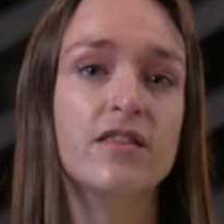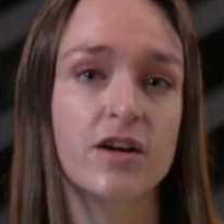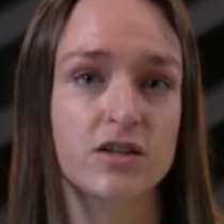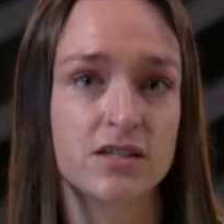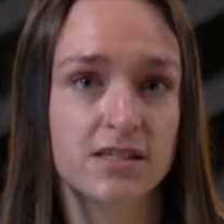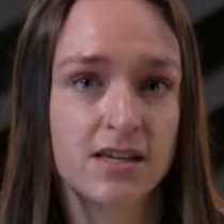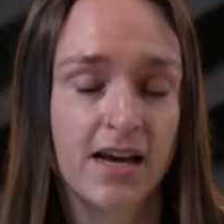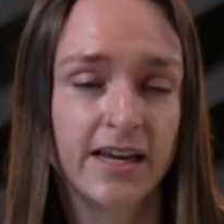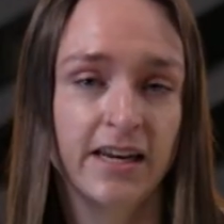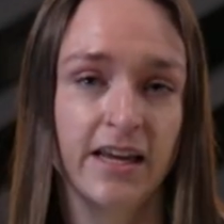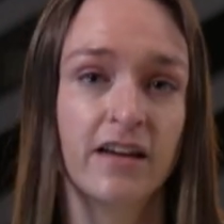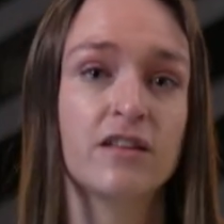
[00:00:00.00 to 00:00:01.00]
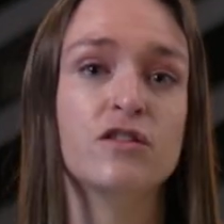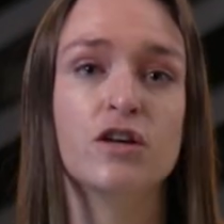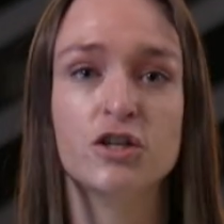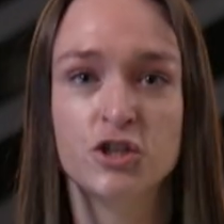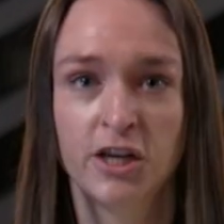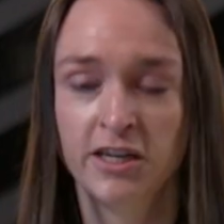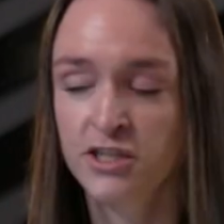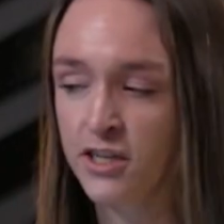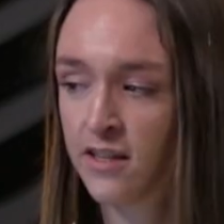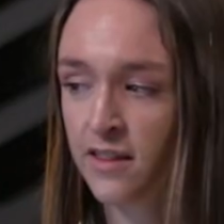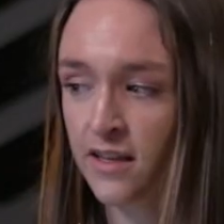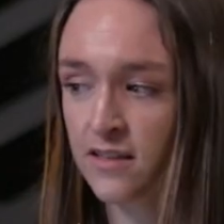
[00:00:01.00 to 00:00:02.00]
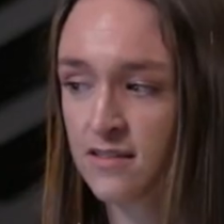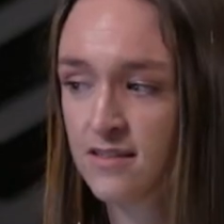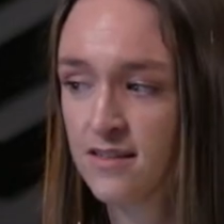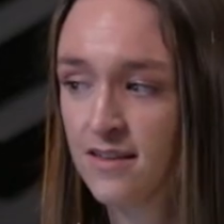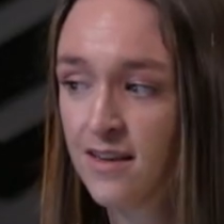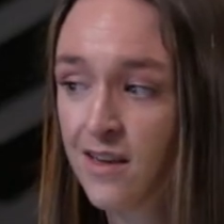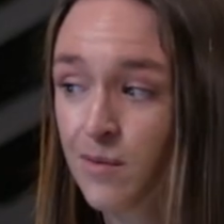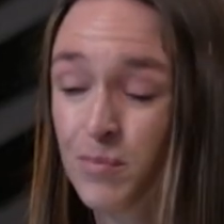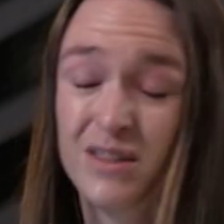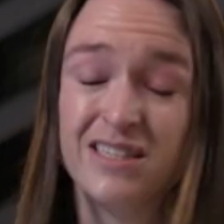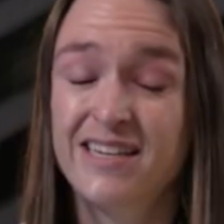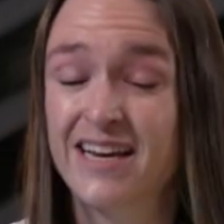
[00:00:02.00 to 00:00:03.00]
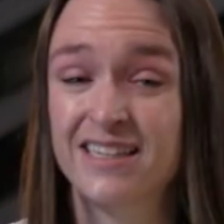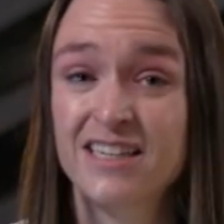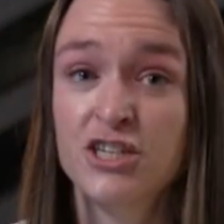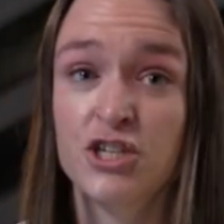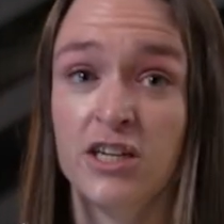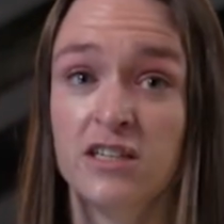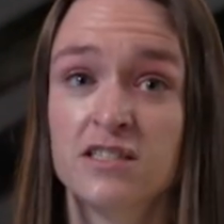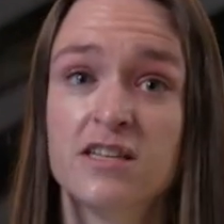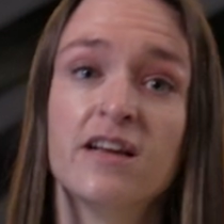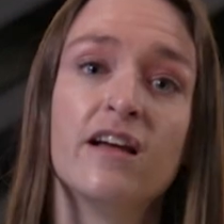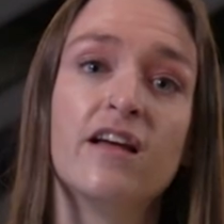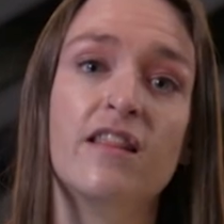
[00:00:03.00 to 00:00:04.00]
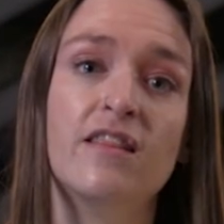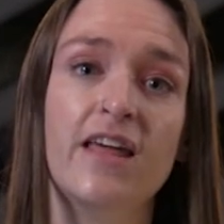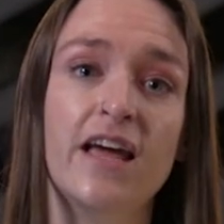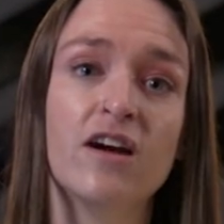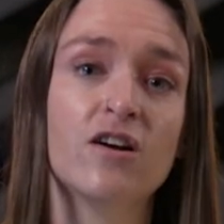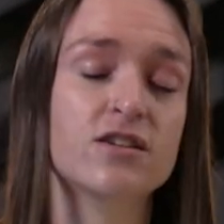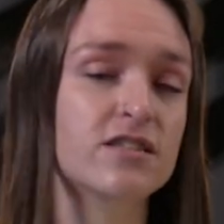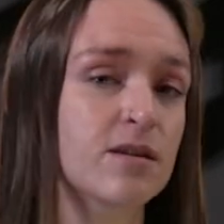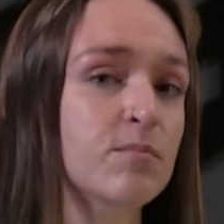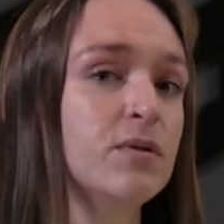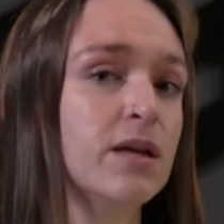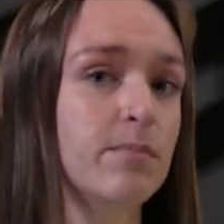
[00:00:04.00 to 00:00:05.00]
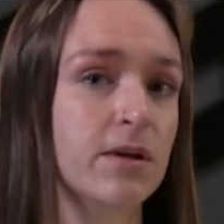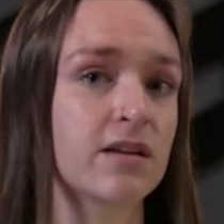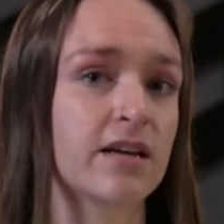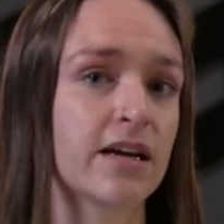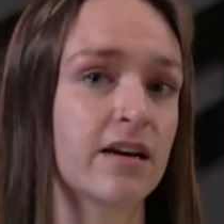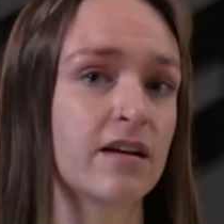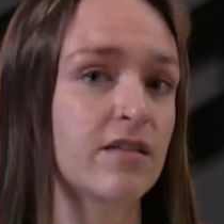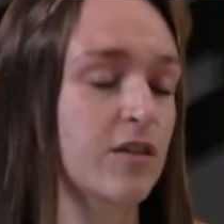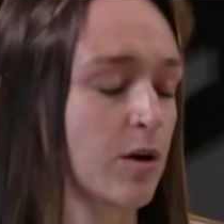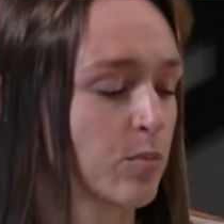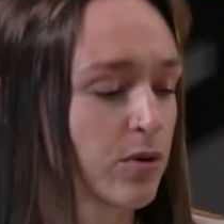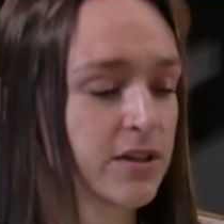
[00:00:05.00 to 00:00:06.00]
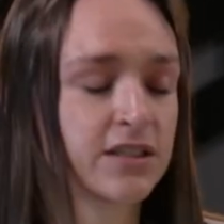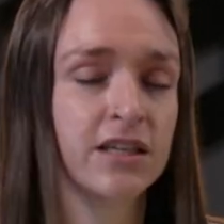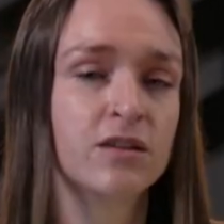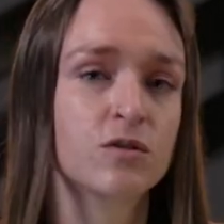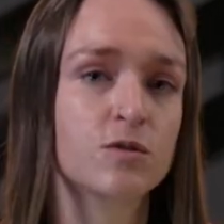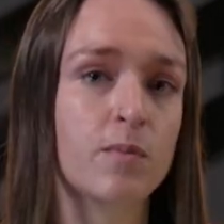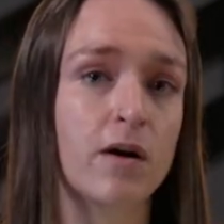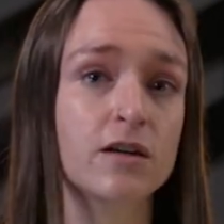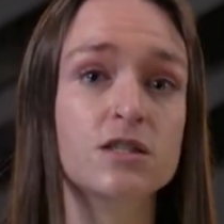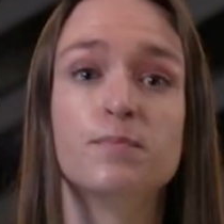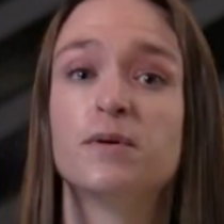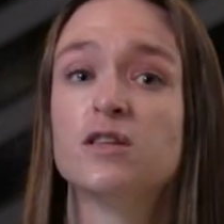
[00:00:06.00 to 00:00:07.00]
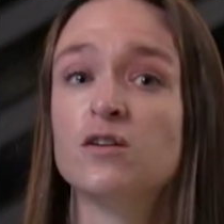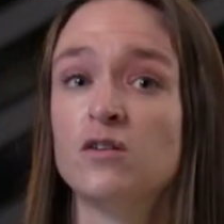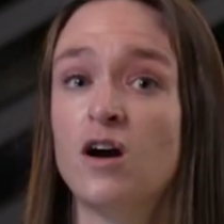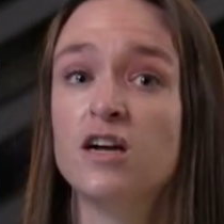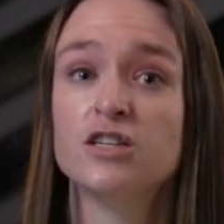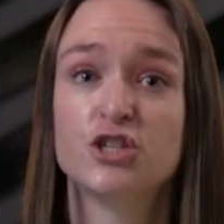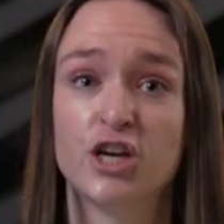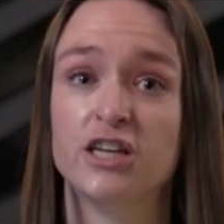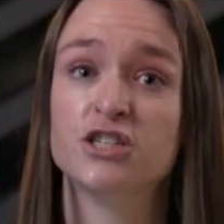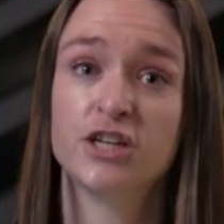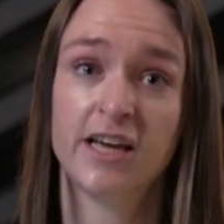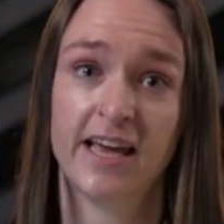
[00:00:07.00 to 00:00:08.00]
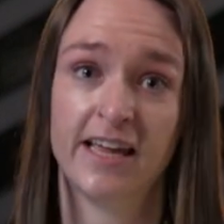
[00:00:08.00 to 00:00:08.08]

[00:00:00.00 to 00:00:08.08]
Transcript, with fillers: They're designing, they're changing things. But the technicians, they are simply building. They're printing those parts, but they're not changing